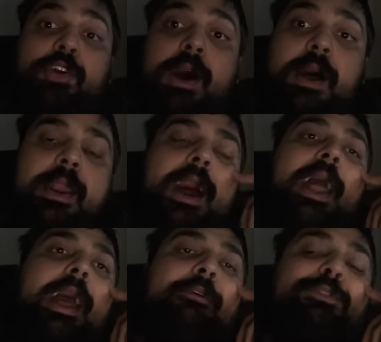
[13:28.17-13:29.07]
John. I
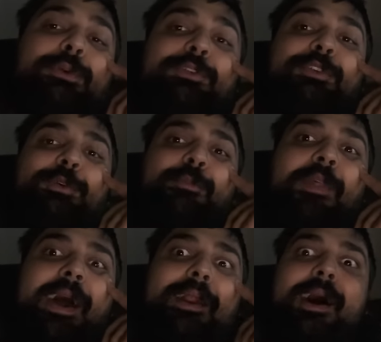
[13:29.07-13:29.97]
have to assume
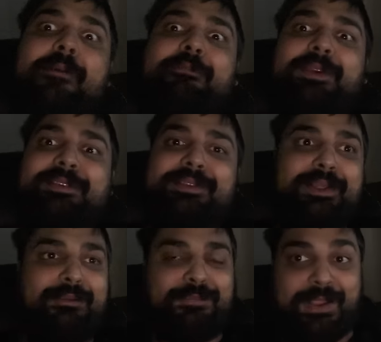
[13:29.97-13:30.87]
that,
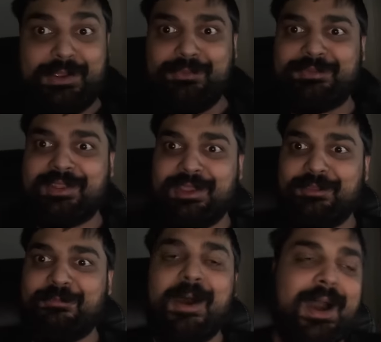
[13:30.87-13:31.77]
obviously, if they used
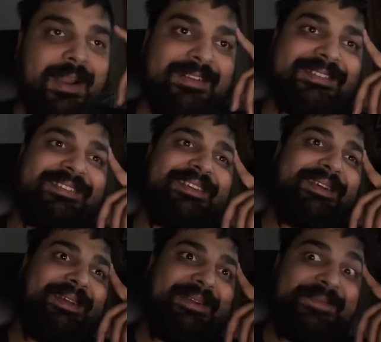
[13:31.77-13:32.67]
Keith Fox,
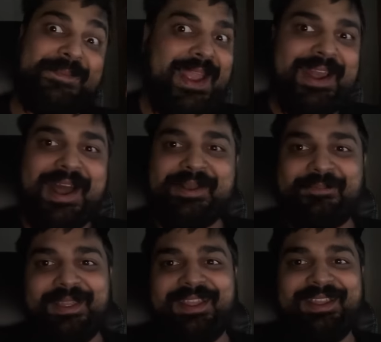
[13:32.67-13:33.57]
may not
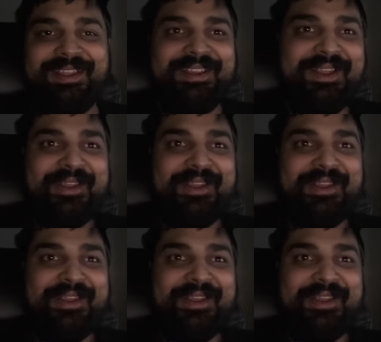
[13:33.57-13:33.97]
be.